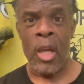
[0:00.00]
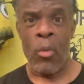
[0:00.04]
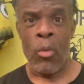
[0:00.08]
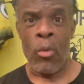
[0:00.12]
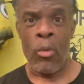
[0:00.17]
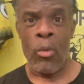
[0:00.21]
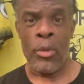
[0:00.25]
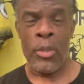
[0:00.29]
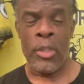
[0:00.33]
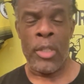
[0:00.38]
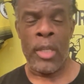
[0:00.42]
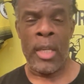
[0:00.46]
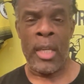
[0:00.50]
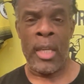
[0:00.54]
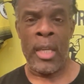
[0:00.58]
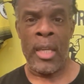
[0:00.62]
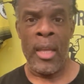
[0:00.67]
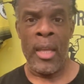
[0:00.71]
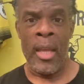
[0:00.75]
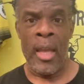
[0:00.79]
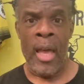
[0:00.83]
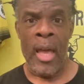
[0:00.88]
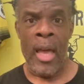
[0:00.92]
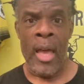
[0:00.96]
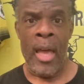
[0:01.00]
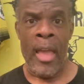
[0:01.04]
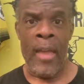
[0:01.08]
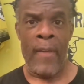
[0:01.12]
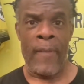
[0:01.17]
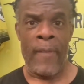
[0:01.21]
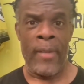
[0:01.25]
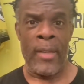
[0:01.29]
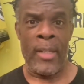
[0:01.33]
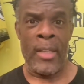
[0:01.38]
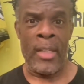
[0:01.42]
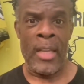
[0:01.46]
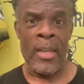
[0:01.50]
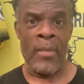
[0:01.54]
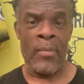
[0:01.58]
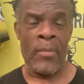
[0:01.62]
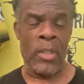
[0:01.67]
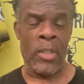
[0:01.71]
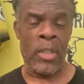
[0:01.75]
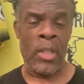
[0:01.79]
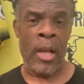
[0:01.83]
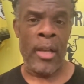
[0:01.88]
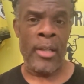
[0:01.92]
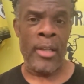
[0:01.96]
We'll see if he even
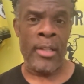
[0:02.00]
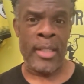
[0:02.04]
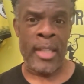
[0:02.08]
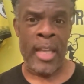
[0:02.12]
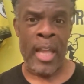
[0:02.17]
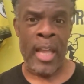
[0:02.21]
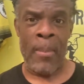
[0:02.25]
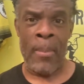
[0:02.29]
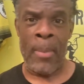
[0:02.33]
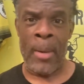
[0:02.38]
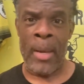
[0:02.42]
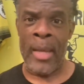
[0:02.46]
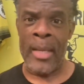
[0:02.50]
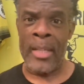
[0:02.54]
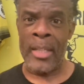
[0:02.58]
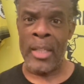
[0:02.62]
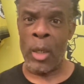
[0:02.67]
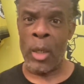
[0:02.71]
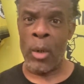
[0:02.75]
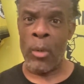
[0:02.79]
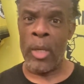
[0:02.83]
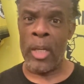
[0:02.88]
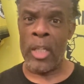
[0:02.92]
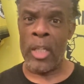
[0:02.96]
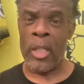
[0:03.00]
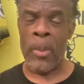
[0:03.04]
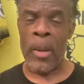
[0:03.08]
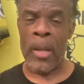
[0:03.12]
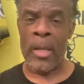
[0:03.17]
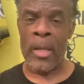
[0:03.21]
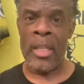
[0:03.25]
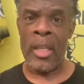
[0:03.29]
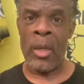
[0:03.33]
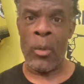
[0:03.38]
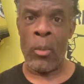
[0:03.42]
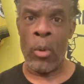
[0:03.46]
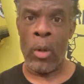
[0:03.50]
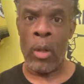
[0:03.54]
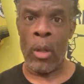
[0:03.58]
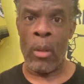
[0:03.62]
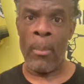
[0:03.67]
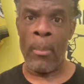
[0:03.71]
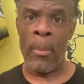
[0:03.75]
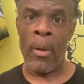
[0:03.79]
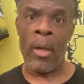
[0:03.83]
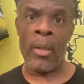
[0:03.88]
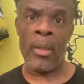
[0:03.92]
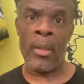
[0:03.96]
starts the game, but I don't expect he will.
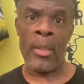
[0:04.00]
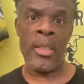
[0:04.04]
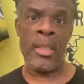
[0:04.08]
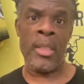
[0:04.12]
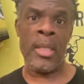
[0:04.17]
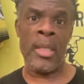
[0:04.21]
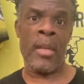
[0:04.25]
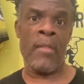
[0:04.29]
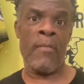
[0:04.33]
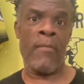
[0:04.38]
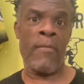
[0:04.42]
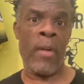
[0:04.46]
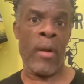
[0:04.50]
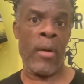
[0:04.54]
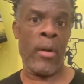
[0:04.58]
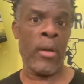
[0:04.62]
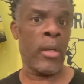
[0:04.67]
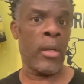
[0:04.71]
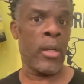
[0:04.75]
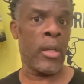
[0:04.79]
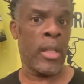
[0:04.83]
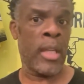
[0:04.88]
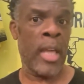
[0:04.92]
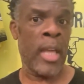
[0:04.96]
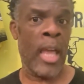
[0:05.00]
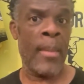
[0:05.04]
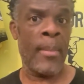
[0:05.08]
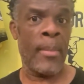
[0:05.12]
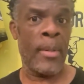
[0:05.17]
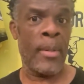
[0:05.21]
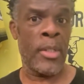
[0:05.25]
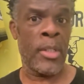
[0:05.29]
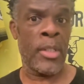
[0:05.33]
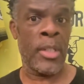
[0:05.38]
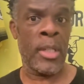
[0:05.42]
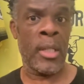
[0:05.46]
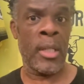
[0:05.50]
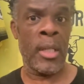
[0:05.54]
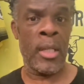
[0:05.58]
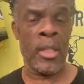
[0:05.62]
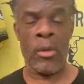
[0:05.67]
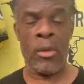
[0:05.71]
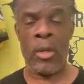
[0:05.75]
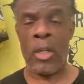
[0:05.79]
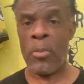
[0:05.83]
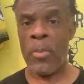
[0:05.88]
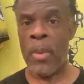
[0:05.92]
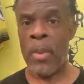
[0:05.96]
Martin's had a very good game on Sunday,
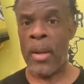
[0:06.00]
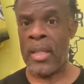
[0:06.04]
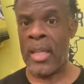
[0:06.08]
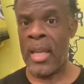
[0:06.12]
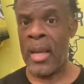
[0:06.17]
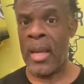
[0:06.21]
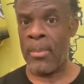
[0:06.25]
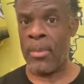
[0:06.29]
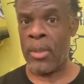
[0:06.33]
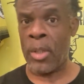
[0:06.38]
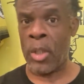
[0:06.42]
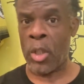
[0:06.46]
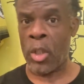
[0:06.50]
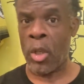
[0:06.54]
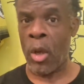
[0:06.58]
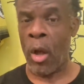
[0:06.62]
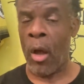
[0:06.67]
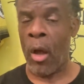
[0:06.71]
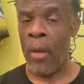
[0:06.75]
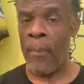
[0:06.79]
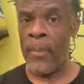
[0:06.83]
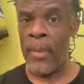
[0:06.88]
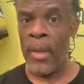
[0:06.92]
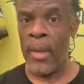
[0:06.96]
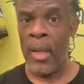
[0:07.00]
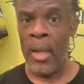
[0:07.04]
so I expect him to start.